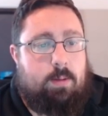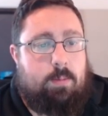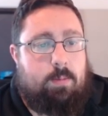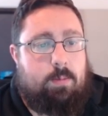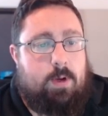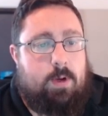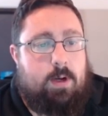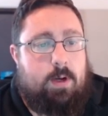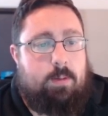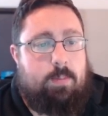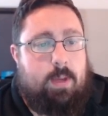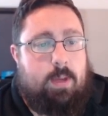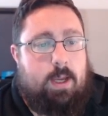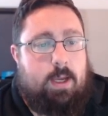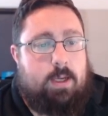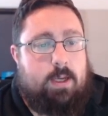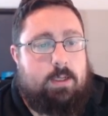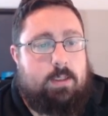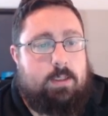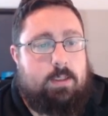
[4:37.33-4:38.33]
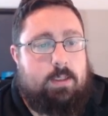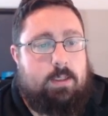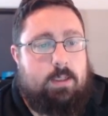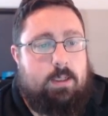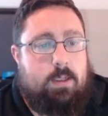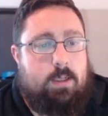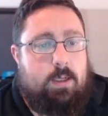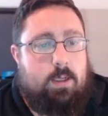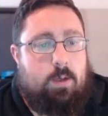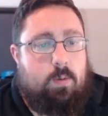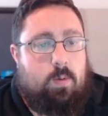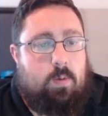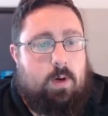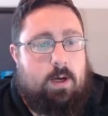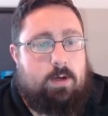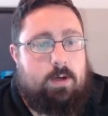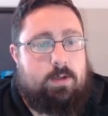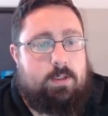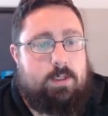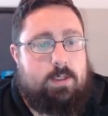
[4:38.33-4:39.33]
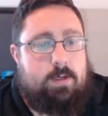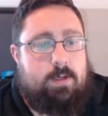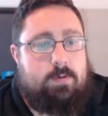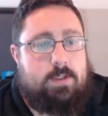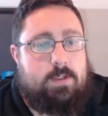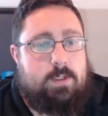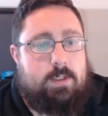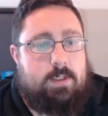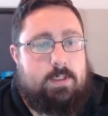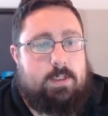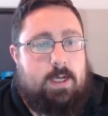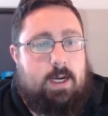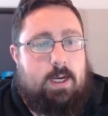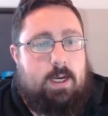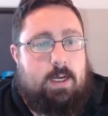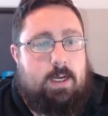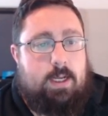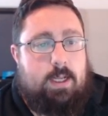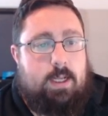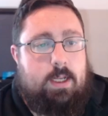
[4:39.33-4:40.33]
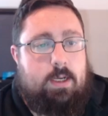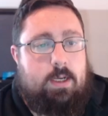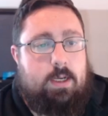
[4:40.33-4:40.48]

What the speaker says: running backs, wide receivers, and a tight end.